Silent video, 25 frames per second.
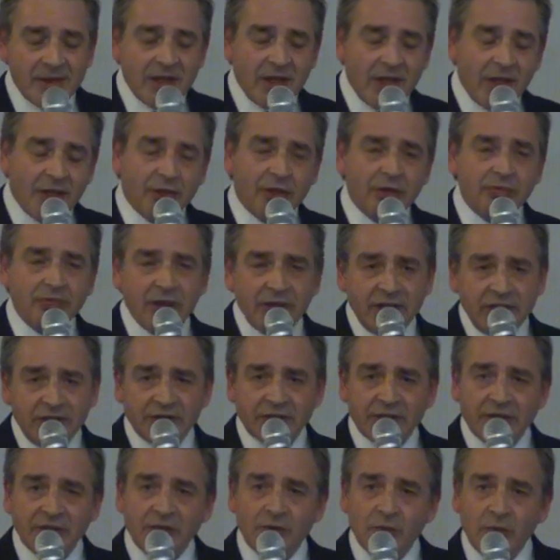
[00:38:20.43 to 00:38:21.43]
And the
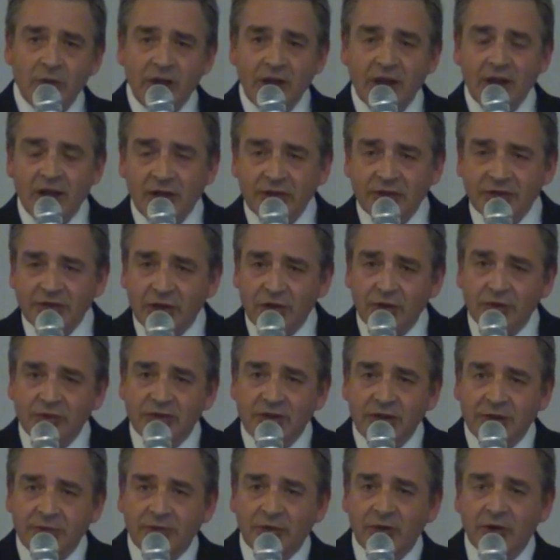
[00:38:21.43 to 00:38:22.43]
reason that we are so
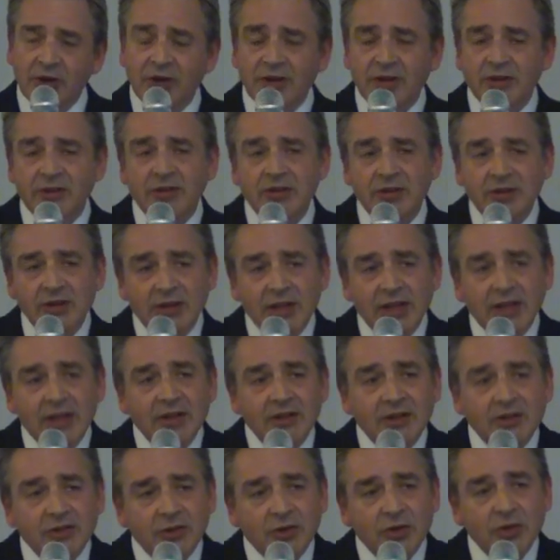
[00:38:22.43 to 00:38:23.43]
different
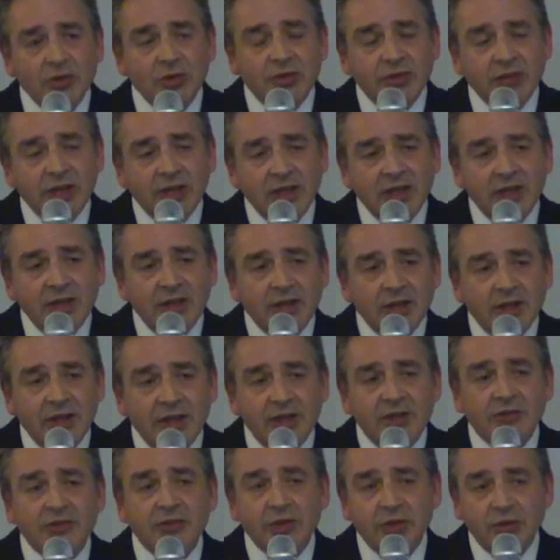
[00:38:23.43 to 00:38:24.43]
to the
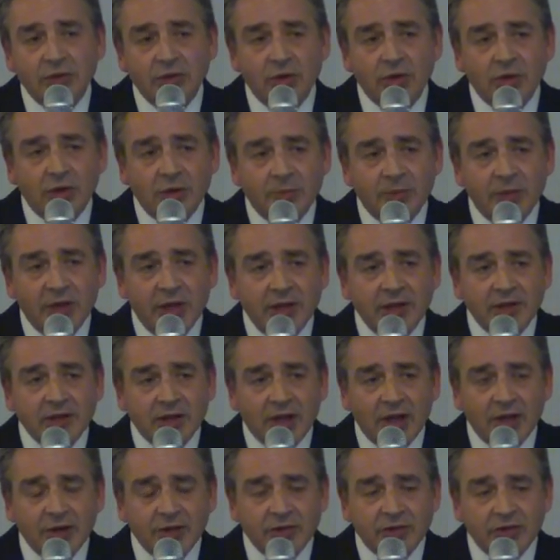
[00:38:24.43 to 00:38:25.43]
Eastern
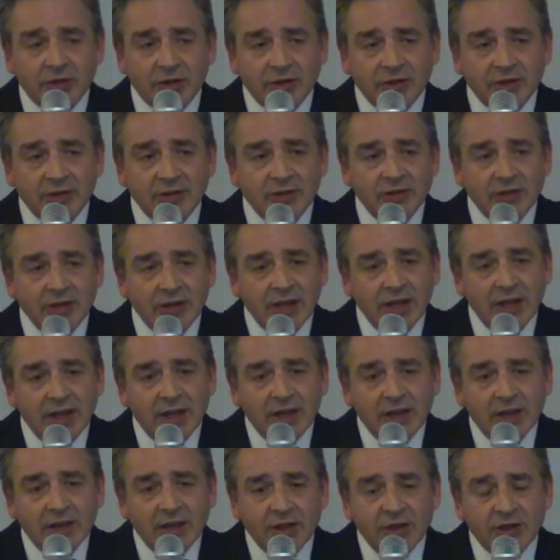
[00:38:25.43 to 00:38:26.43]
European countries
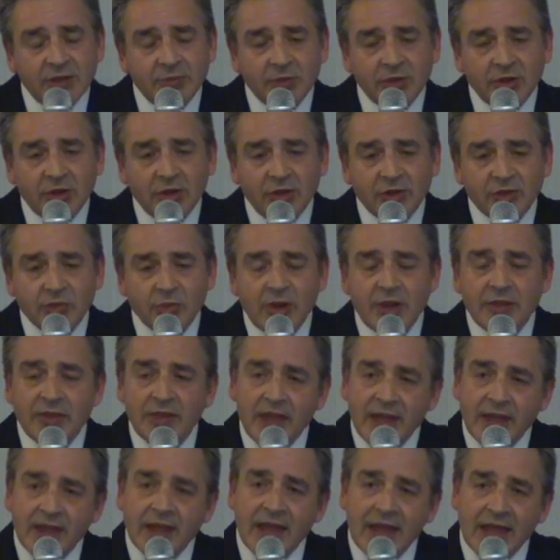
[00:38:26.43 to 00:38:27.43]
is because when
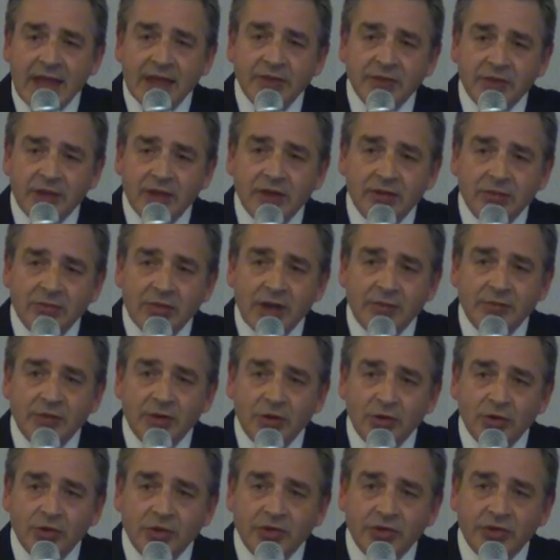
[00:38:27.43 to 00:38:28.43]
they had their
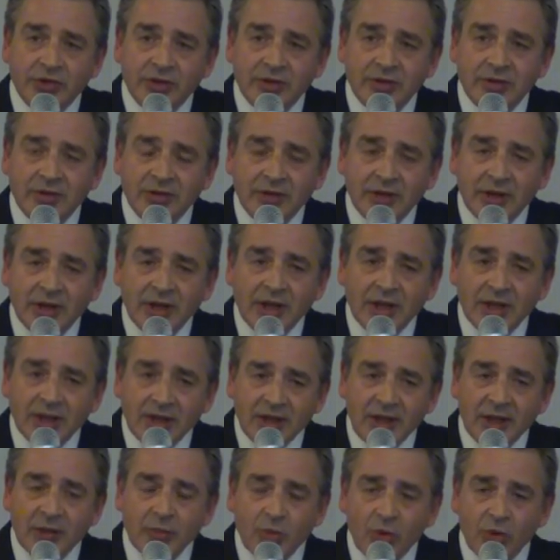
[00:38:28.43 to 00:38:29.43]
revolution,
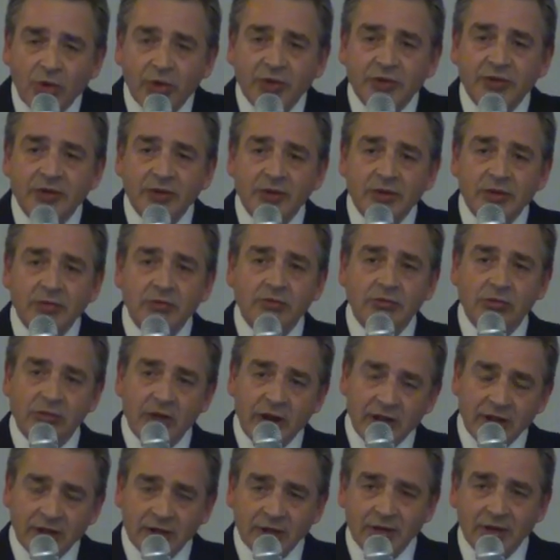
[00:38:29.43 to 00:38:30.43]
it was
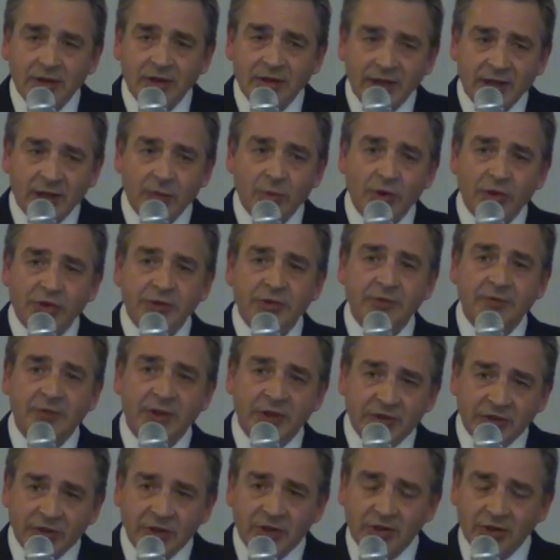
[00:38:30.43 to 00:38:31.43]
real, it was
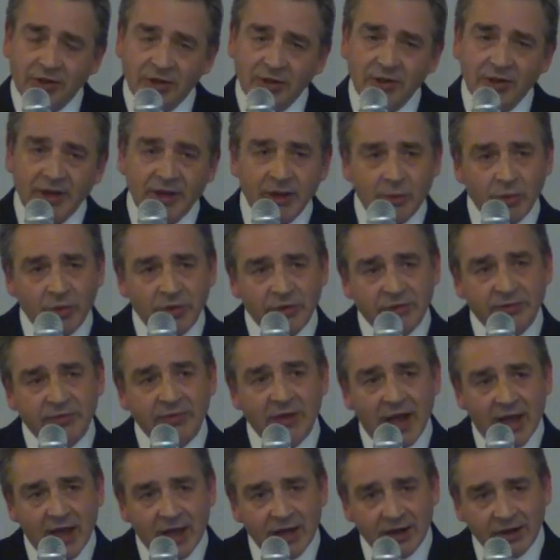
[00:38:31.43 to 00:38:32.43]
physical, it was
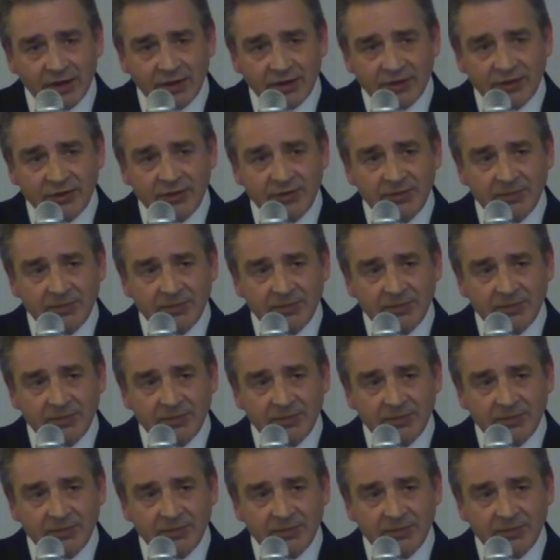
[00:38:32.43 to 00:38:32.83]
violent.